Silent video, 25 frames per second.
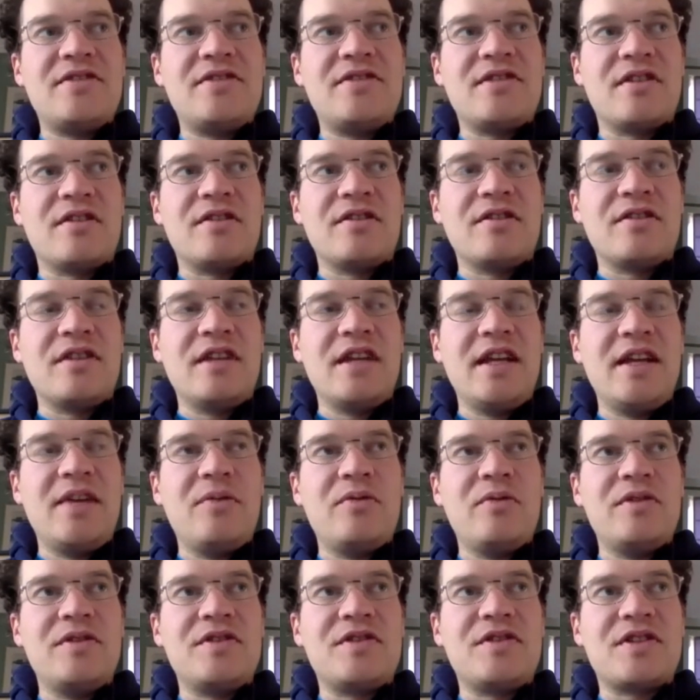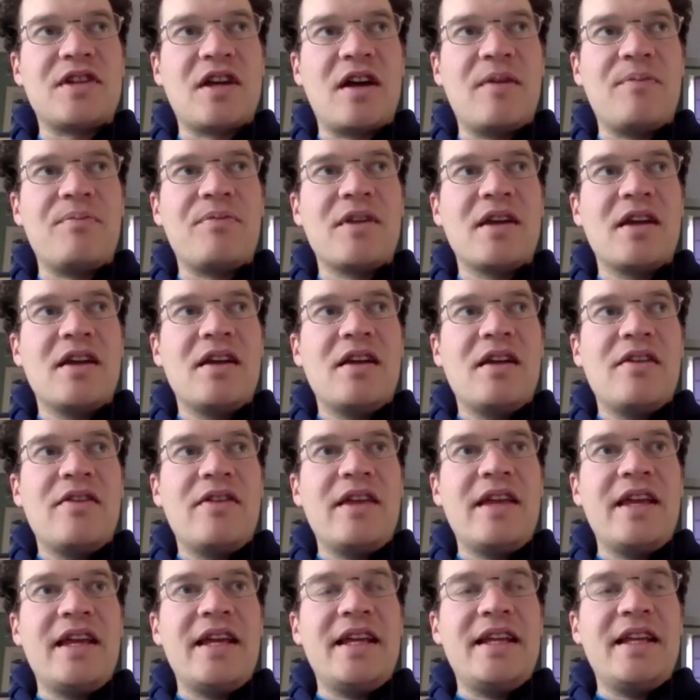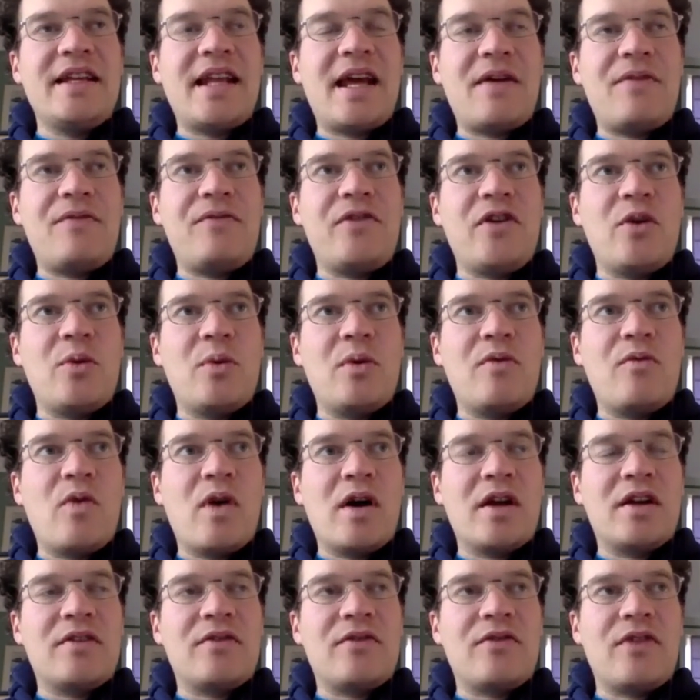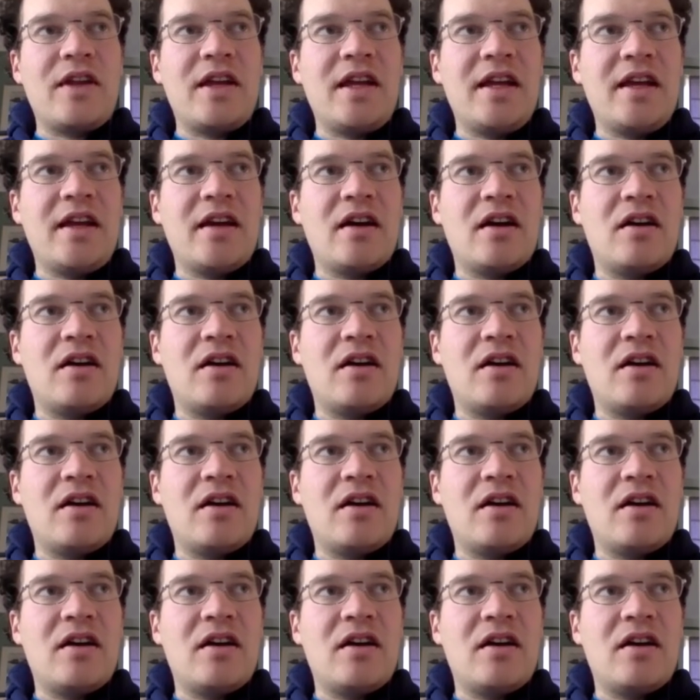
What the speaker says: and he was the nephew of one of the